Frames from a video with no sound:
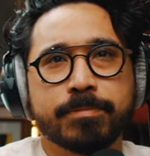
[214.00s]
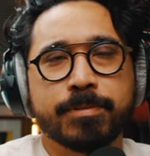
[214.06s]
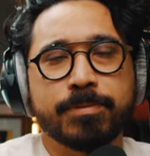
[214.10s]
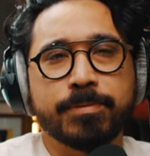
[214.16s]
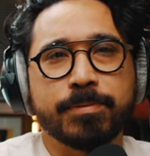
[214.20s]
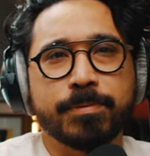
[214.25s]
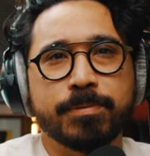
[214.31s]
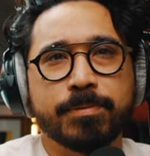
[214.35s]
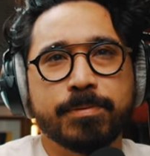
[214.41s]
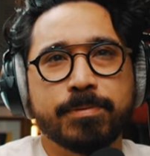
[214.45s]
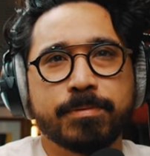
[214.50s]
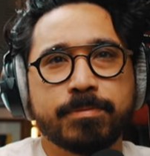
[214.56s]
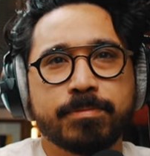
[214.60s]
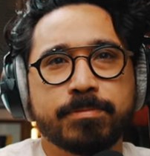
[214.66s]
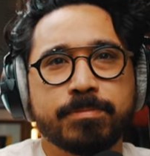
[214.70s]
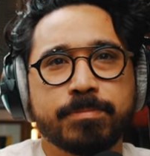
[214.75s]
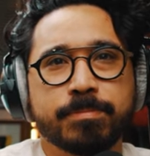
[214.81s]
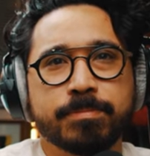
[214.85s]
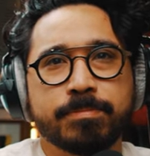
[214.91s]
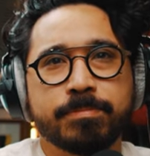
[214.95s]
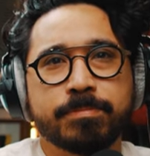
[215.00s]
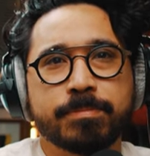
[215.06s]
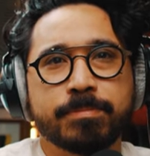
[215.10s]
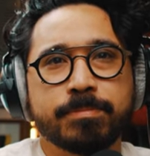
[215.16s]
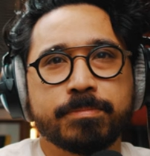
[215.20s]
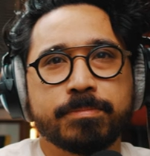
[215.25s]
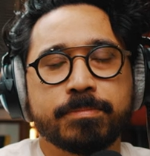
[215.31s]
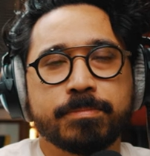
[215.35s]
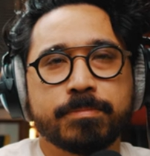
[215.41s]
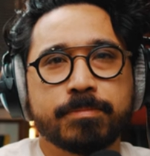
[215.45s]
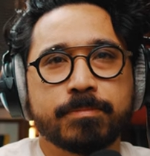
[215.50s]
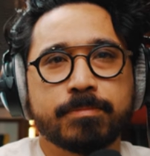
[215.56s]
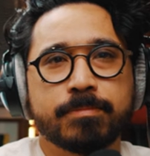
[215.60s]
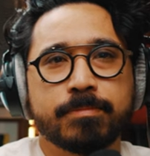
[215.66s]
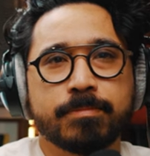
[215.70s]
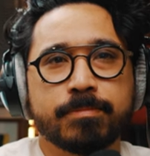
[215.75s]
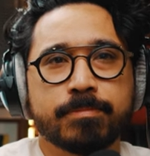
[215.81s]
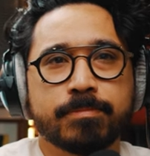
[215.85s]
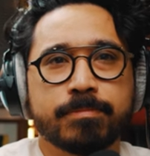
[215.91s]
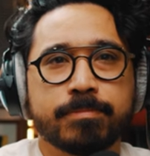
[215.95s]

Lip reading: No words are spoken by the person on screen.